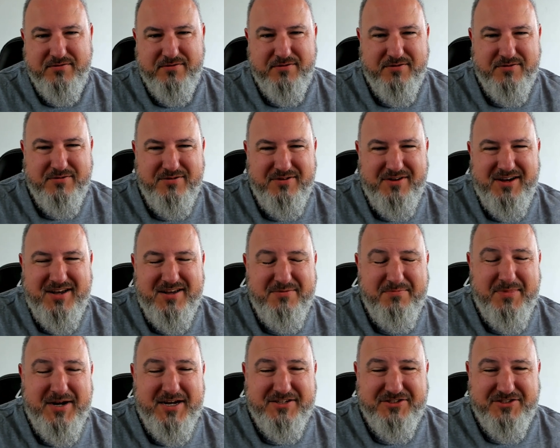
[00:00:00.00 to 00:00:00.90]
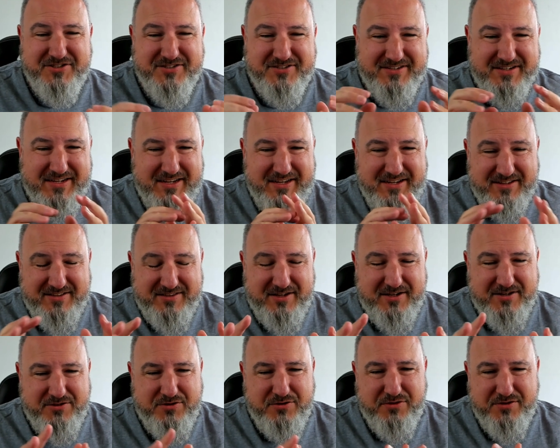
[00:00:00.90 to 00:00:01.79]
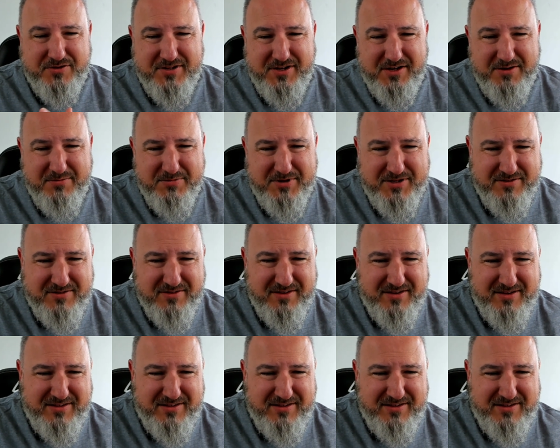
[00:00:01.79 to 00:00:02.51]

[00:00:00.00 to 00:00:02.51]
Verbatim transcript: So I imagine that your time is,